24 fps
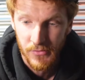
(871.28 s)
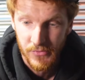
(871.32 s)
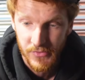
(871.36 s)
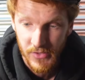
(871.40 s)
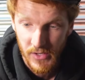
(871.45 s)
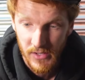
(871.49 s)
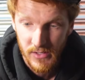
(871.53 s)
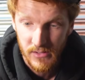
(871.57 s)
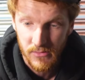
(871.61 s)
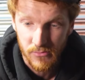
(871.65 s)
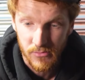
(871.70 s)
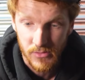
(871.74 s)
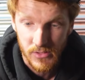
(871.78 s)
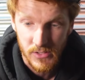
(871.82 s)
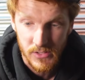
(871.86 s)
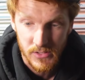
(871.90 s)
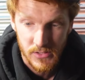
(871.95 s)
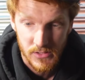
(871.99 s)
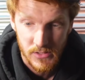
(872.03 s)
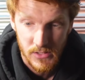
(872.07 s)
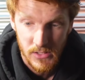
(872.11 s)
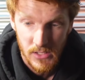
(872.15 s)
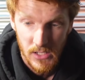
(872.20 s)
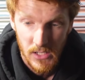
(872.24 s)
second
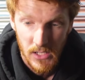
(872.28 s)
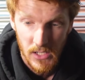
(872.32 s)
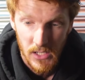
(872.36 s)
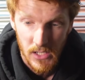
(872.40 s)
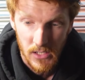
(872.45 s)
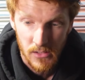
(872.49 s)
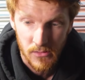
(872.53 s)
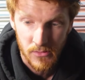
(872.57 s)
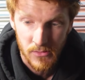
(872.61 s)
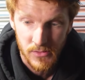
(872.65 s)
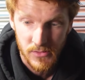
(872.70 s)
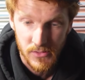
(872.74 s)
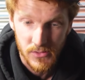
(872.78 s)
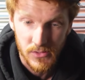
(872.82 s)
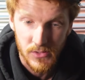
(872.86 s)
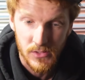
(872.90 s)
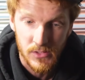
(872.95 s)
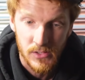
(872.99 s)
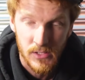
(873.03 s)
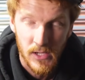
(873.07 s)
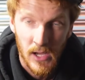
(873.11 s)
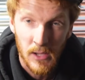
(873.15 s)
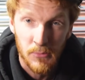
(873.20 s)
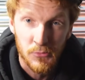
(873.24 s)
reason is
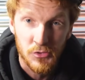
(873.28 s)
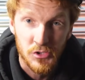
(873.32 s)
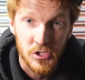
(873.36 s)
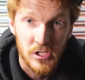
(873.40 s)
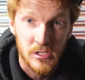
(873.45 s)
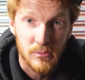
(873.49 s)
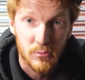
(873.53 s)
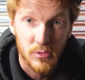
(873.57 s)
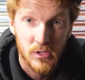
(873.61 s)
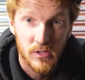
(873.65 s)
that I'm cheap.